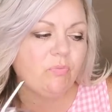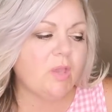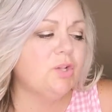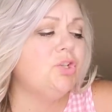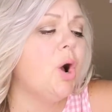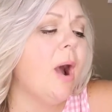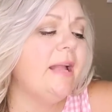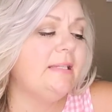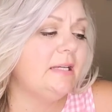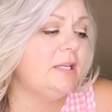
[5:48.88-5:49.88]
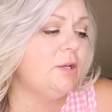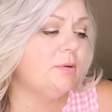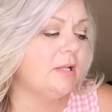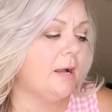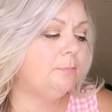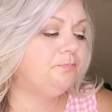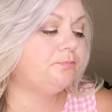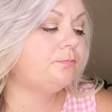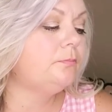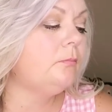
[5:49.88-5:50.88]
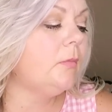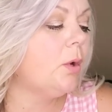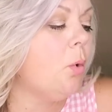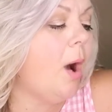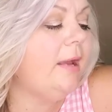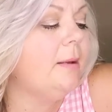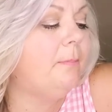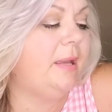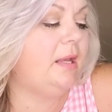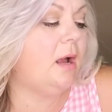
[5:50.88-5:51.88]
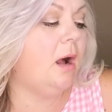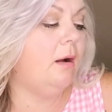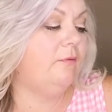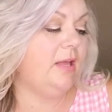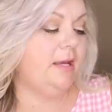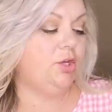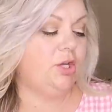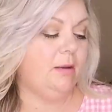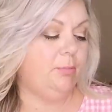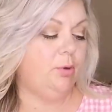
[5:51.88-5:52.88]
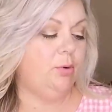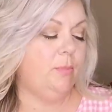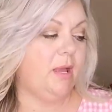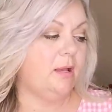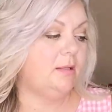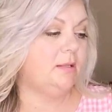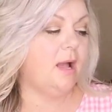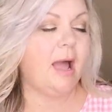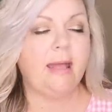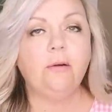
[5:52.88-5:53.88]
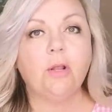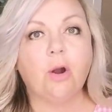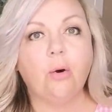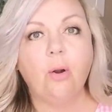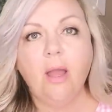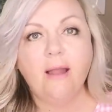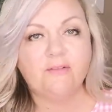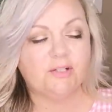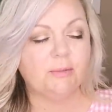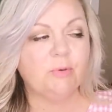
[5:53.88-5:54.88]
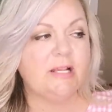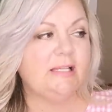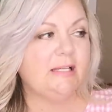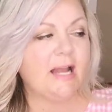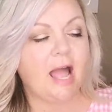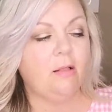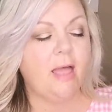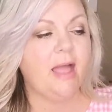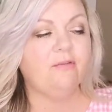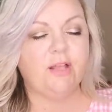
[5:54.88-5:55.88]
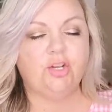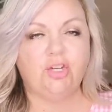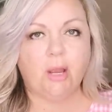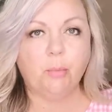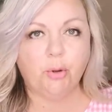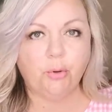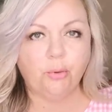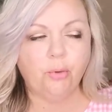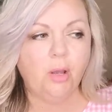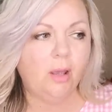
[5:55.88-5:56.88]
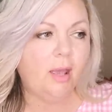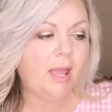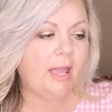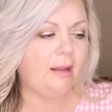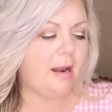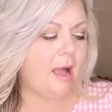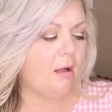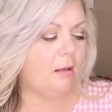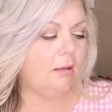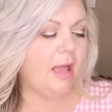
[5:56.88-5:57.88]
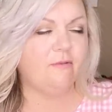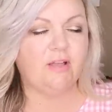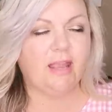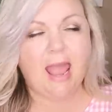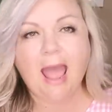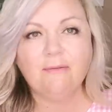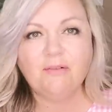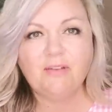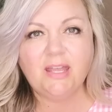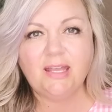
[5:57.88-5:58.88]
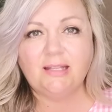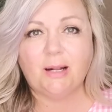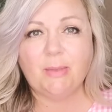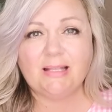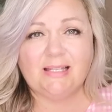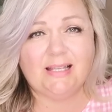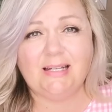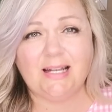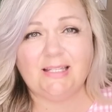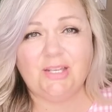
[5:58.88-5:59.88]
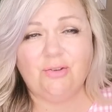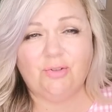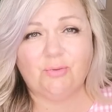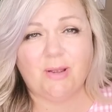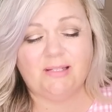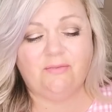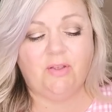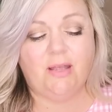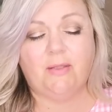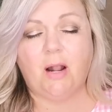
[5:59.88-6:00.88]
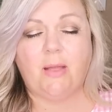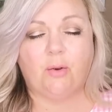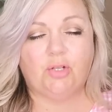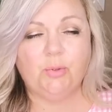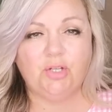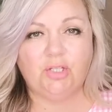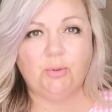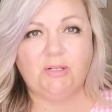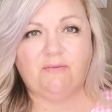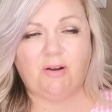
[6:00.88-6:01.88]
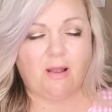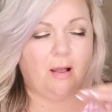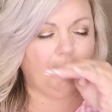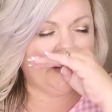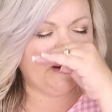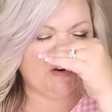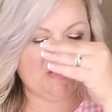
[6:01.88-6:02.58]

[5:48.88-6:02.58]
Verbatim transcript: so I did use up quite a bit of like shampoo because I don't know, for some reason I'll have like shampoo and I'll have like half of it and then I'm like decide not to use the rest of it and then I'll like switch it to a different color or a